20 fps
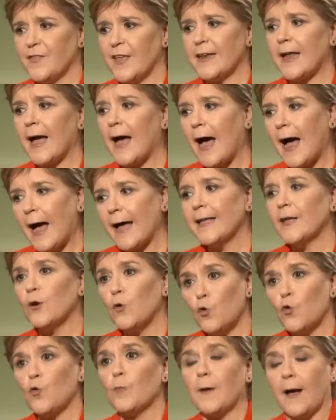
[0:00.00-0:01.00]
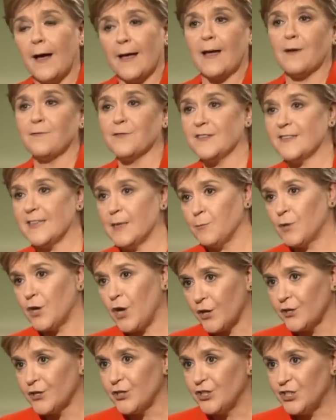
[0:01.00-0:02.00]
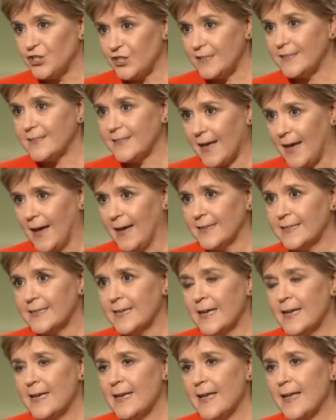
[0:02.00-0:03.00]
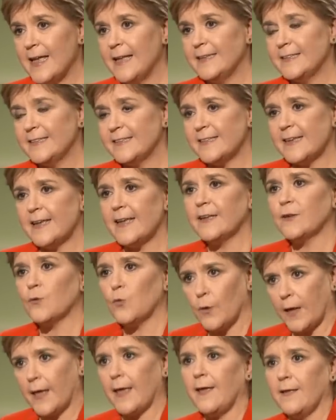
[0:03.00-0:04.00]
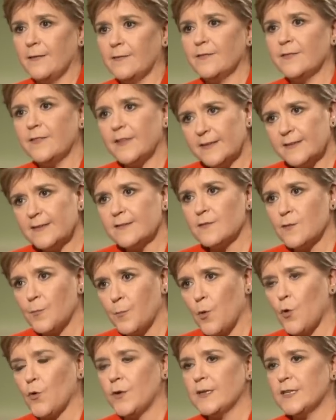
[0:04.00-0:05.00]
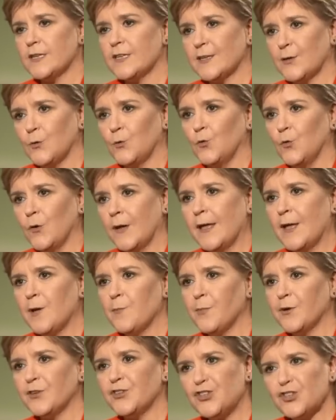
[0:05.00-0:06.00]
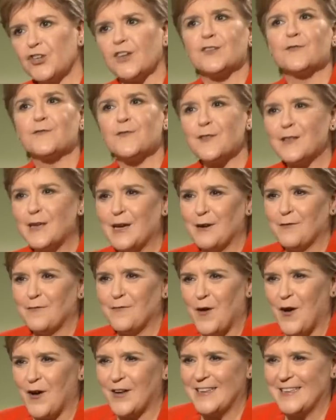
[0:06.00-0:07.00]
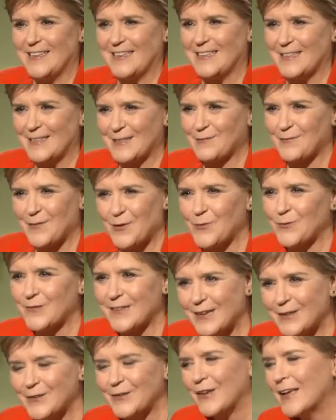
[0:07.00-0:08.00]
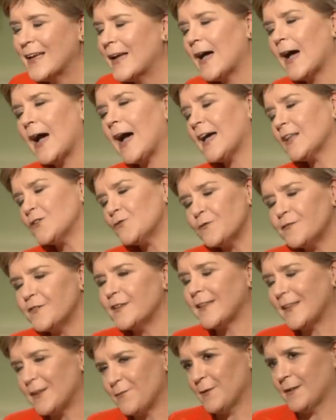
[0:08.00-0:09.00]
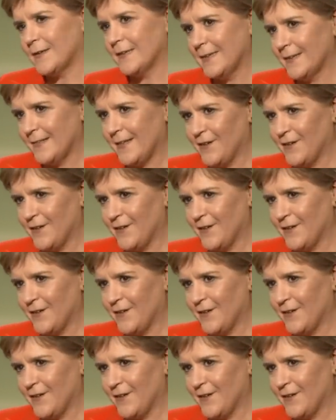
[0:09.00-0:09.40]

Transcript: then I hope I have the same courage she's had in saying, OK, this is the point to go. But just for the avoidance of all doubt, I don't feel anywhere near